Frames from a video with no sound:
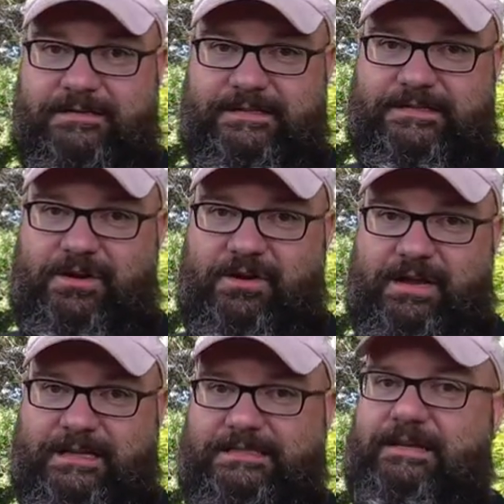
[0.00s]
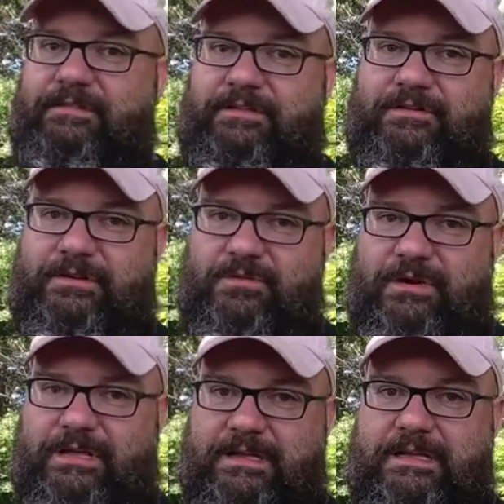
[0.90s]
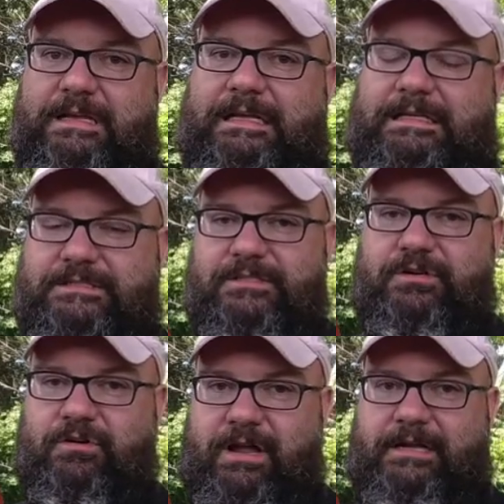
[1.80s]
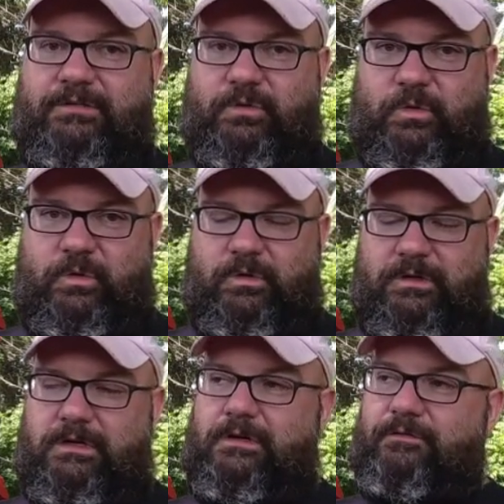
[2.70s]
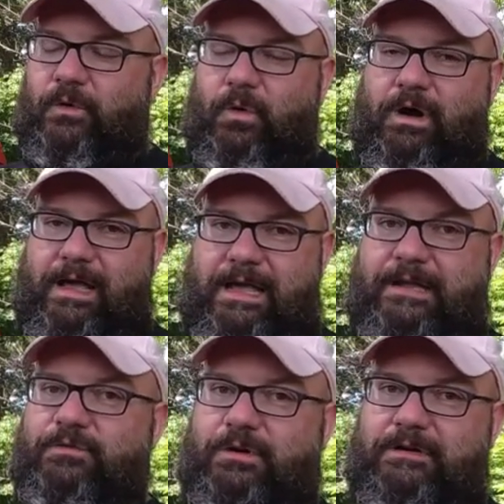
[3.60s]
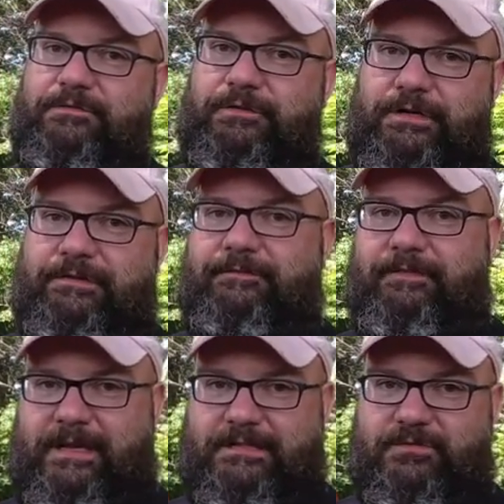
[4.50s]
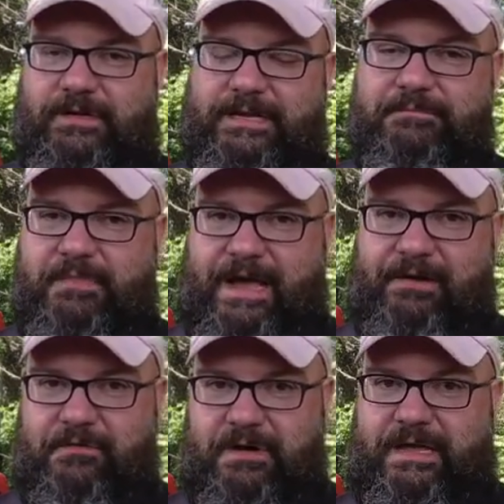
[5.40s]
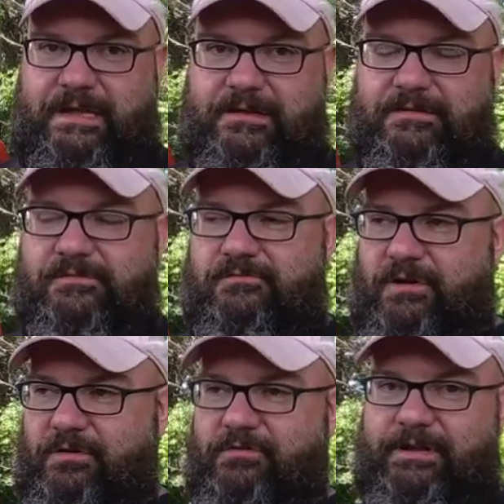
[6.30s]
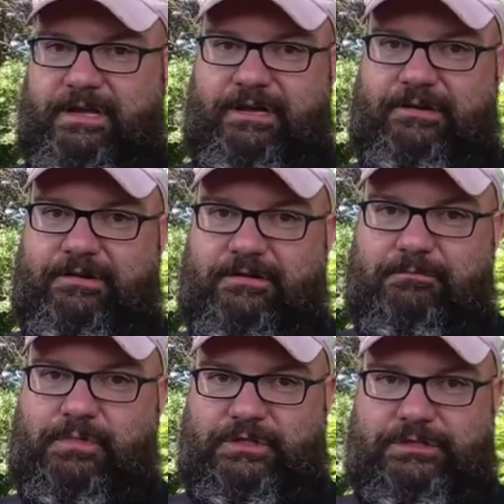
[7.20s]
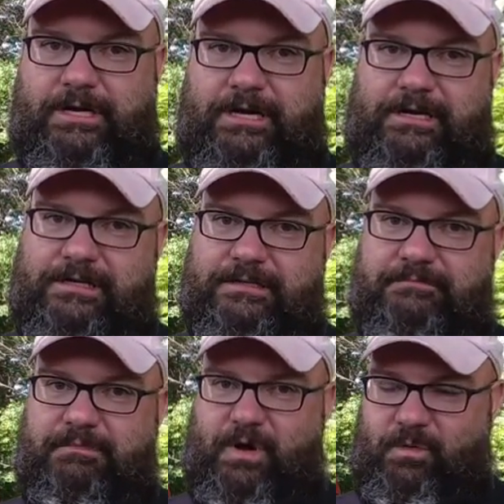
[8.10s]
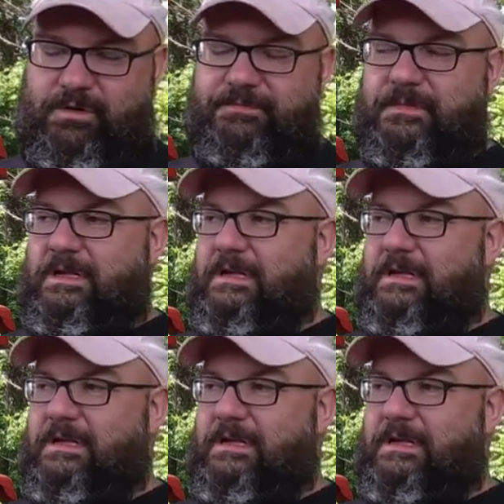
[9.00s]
this RX 7320 is the correct tool for a 12 foot flex wing, bat wing, rotary cutter, bush hog, mower.